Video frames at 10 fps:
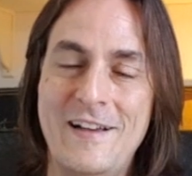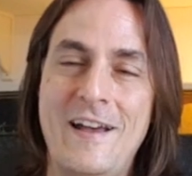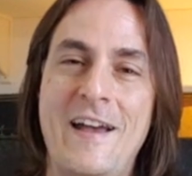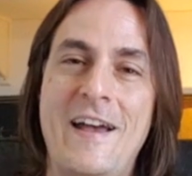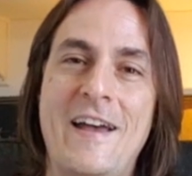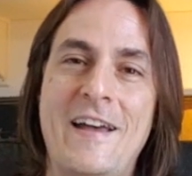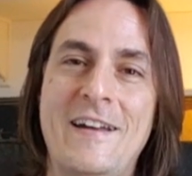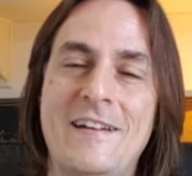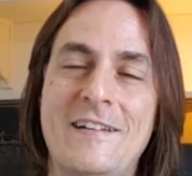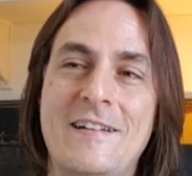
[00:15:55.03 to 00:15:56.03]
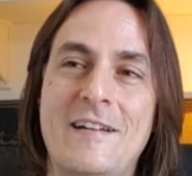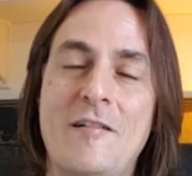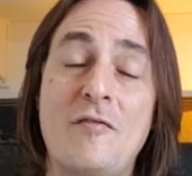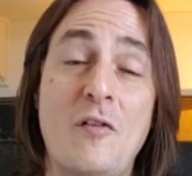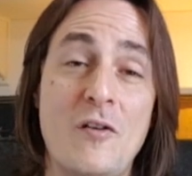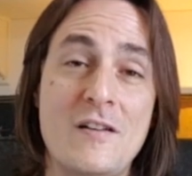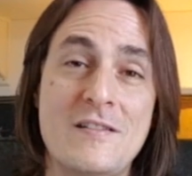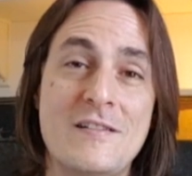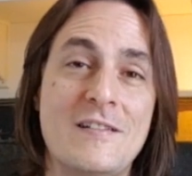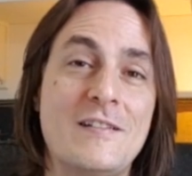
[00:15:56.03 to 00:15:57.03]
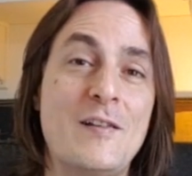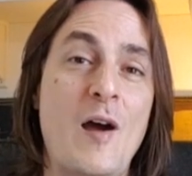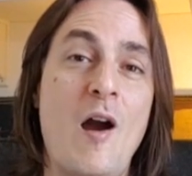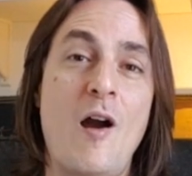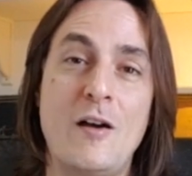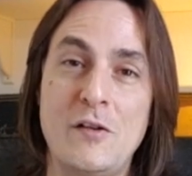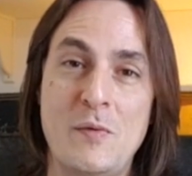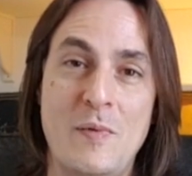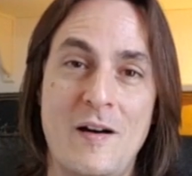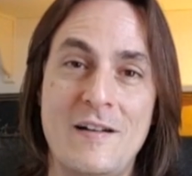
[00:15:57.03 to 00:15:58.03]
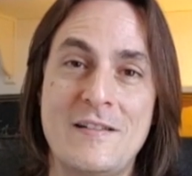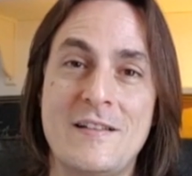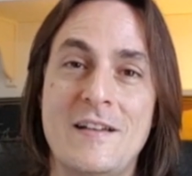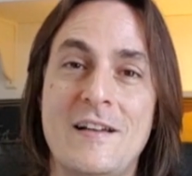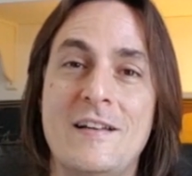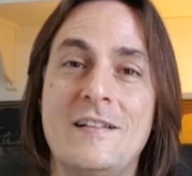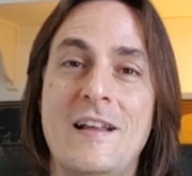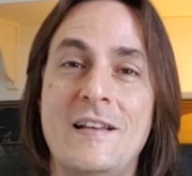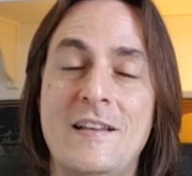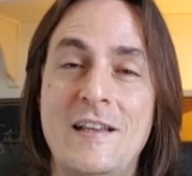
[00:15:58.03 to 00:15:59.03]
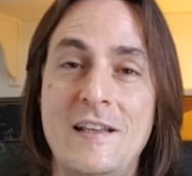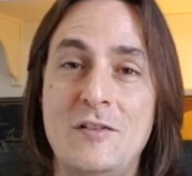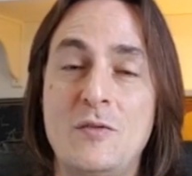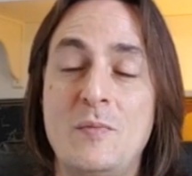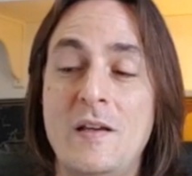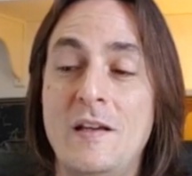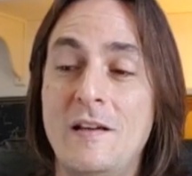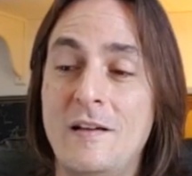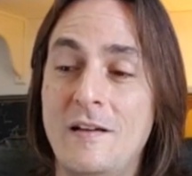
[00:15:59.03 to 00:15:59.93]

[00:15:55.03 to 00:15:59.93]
And of course, there are other parts that need to be